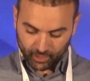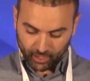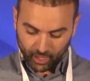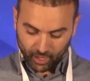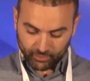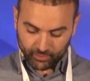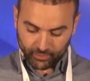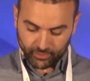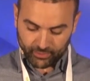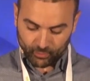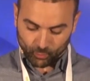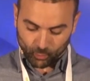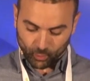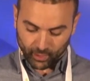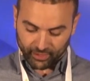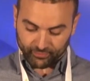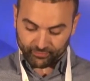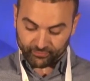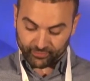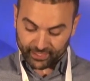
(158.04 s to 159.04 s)
other than
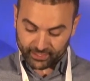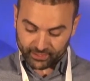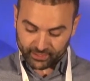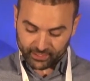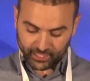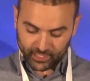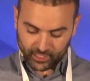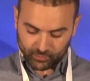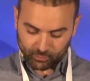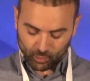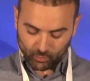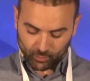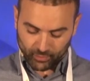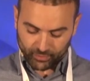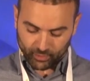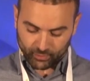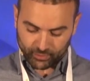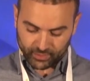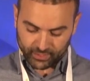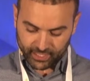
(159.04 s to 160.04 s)
what I faced each moment
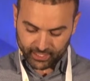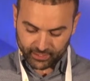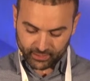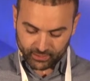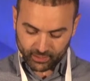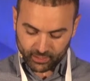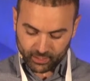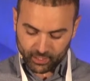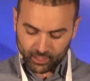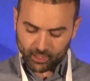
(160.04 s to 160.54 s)
those days